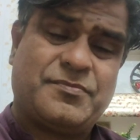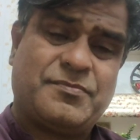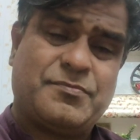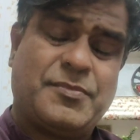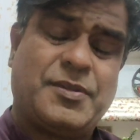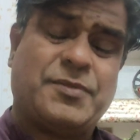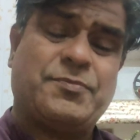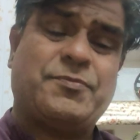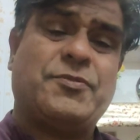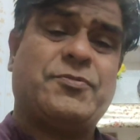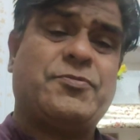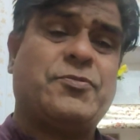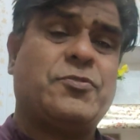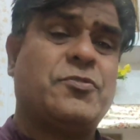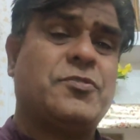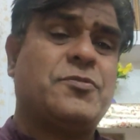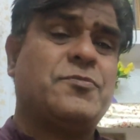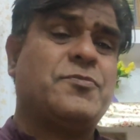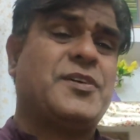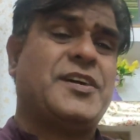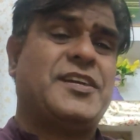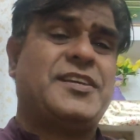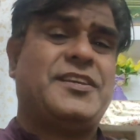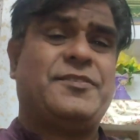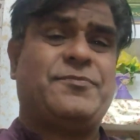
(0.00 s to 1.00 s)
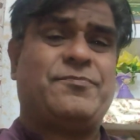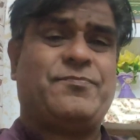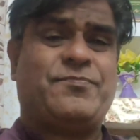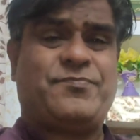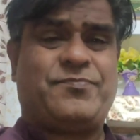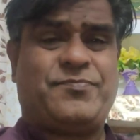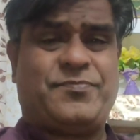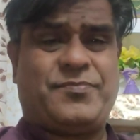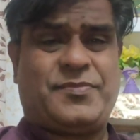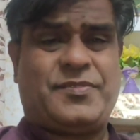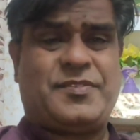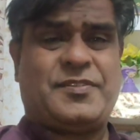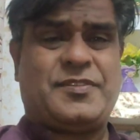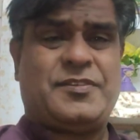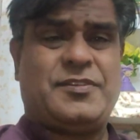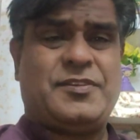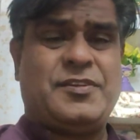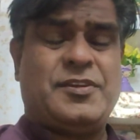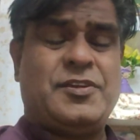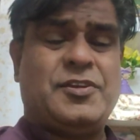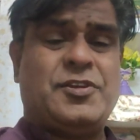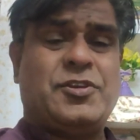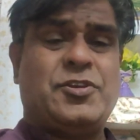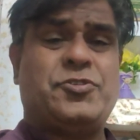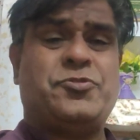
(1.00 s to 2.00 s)
But before my
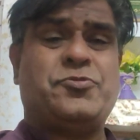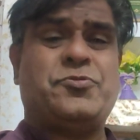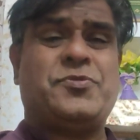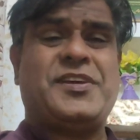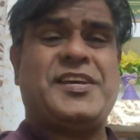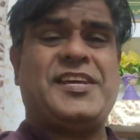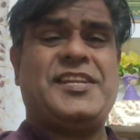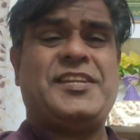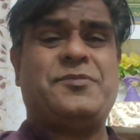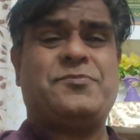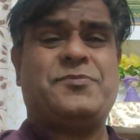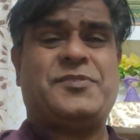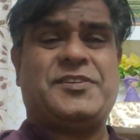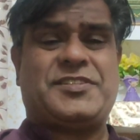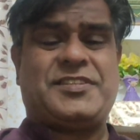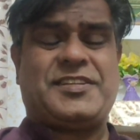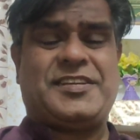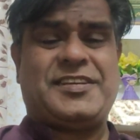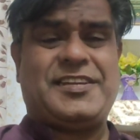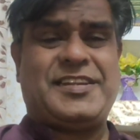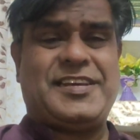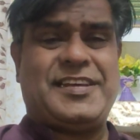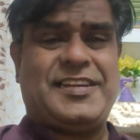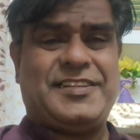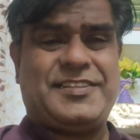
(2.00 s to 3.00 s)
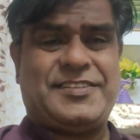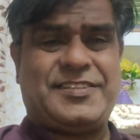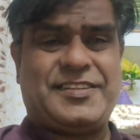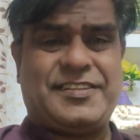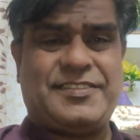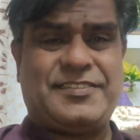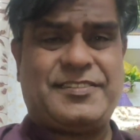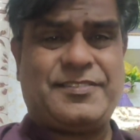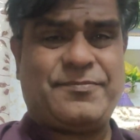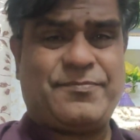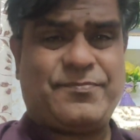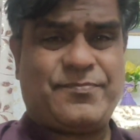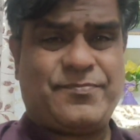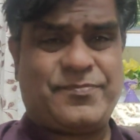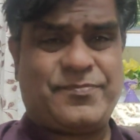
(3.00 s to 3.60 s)
unanimous analysis,